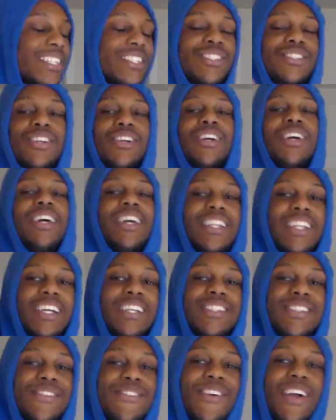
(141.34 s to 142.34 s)
that shirt.
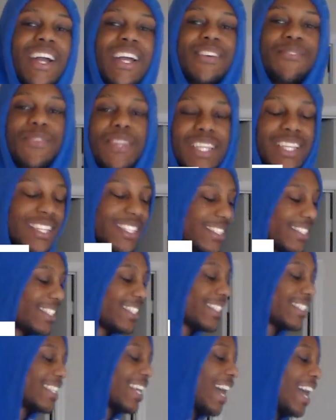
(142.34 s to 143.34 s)
That's right, because
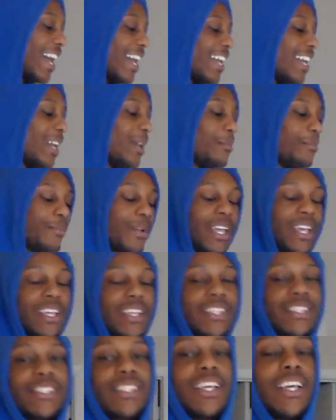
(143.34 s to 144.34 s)
this guy
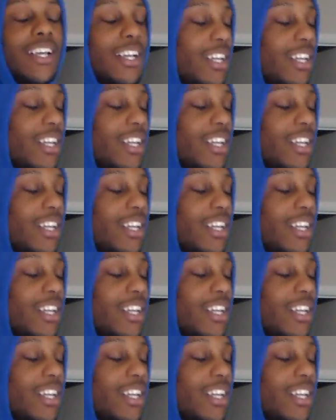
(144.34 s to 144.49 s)
makes